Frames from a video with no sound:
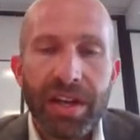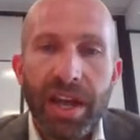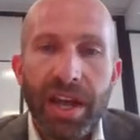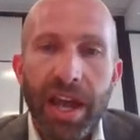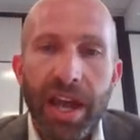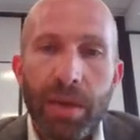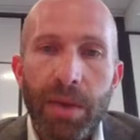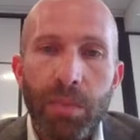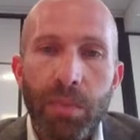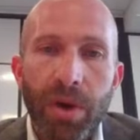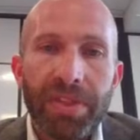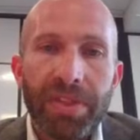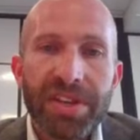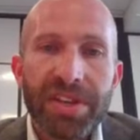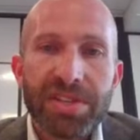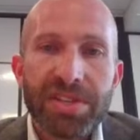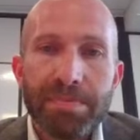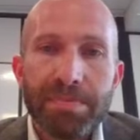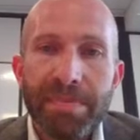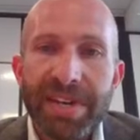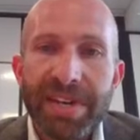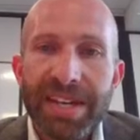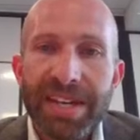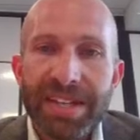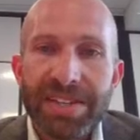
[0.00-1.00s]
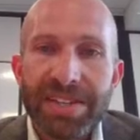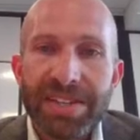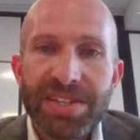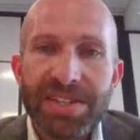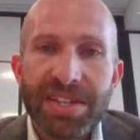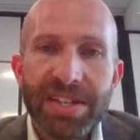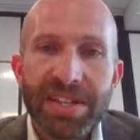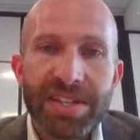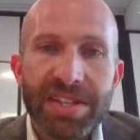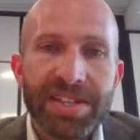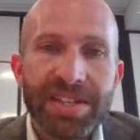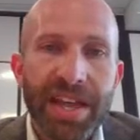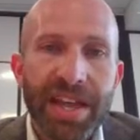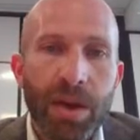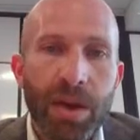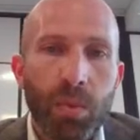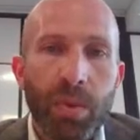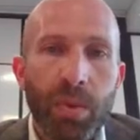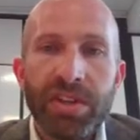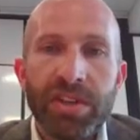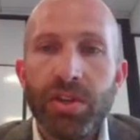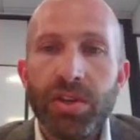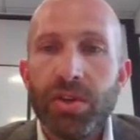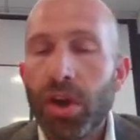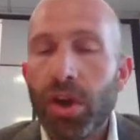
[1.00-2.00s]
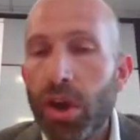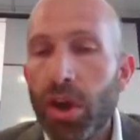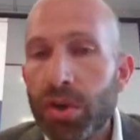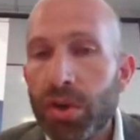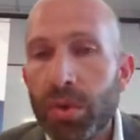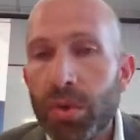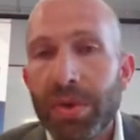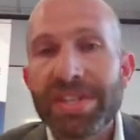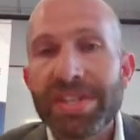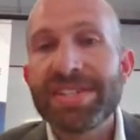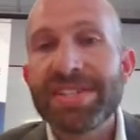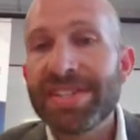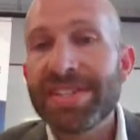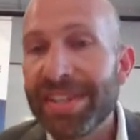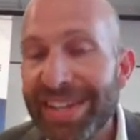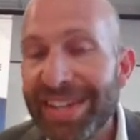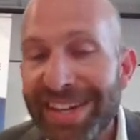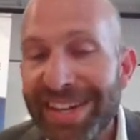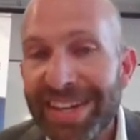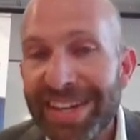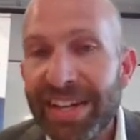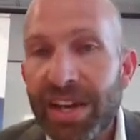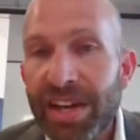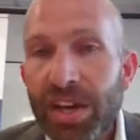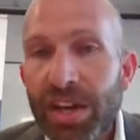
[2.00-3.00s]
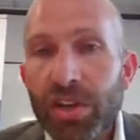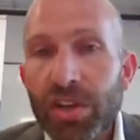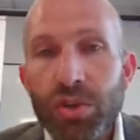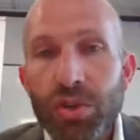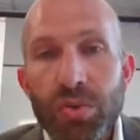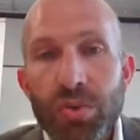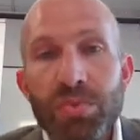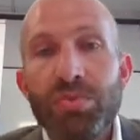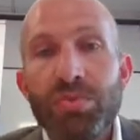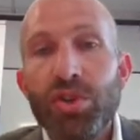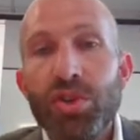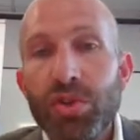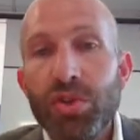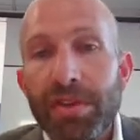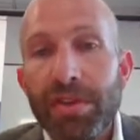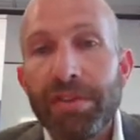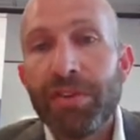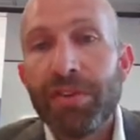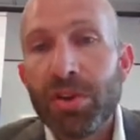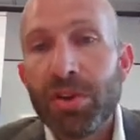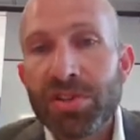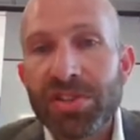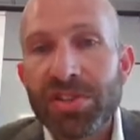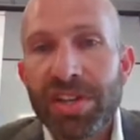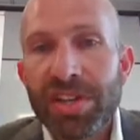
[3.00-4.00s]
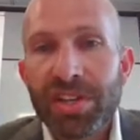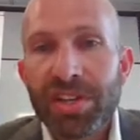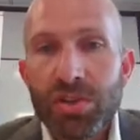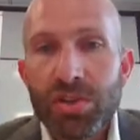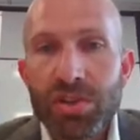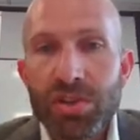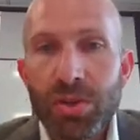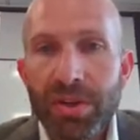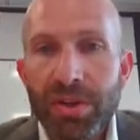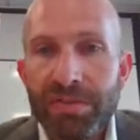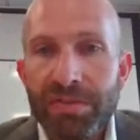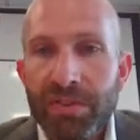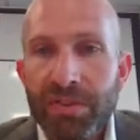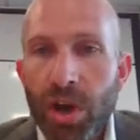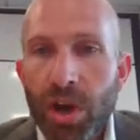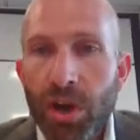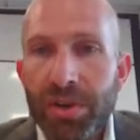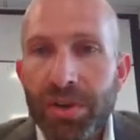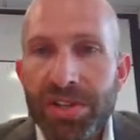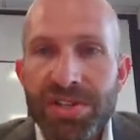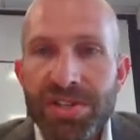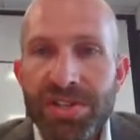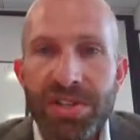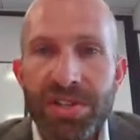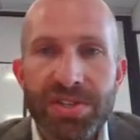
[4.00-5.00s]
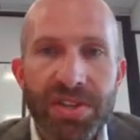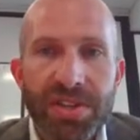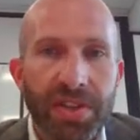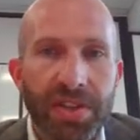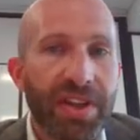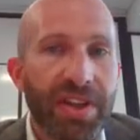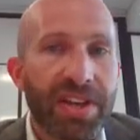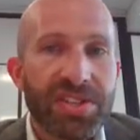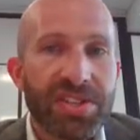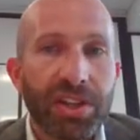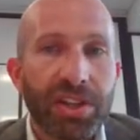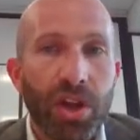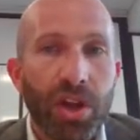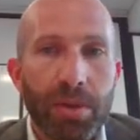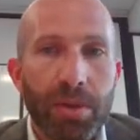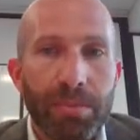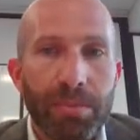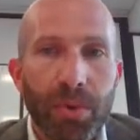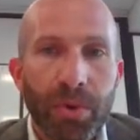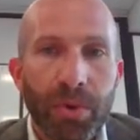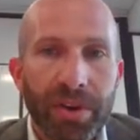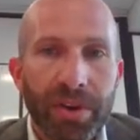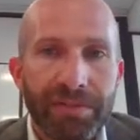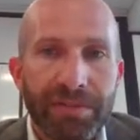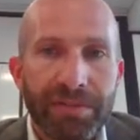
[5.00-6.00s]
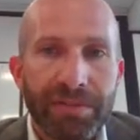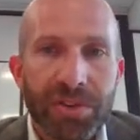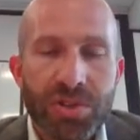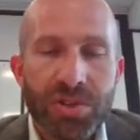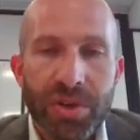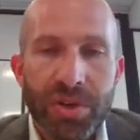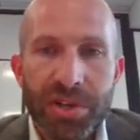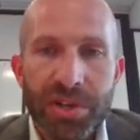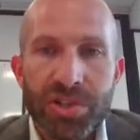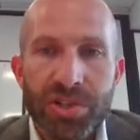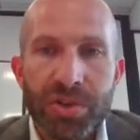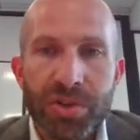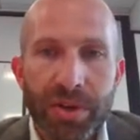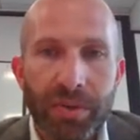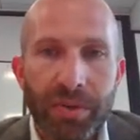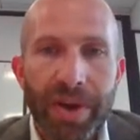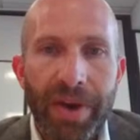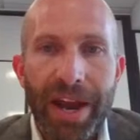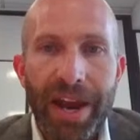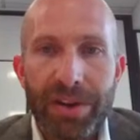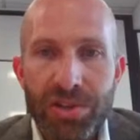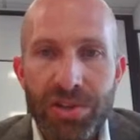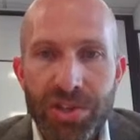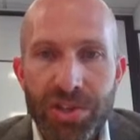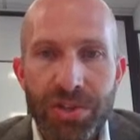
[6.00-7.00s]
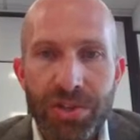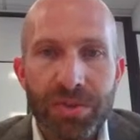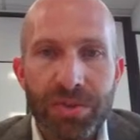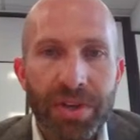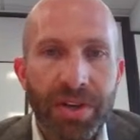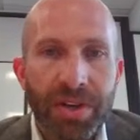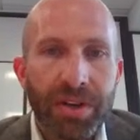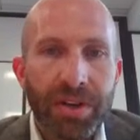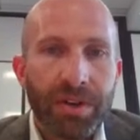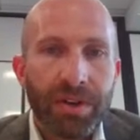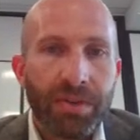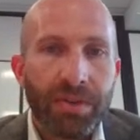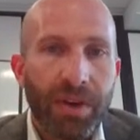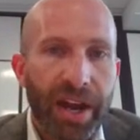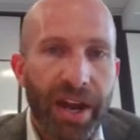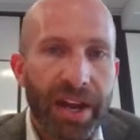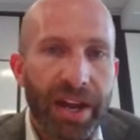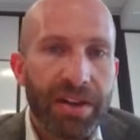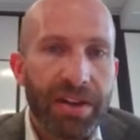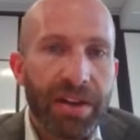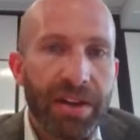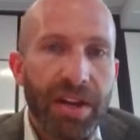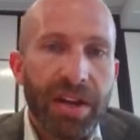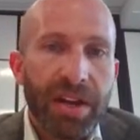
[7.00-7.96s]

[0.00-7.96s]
And what this means is that when you go to a city, the first thing you sort of notice is that there's a lot more infrastructure around you, right?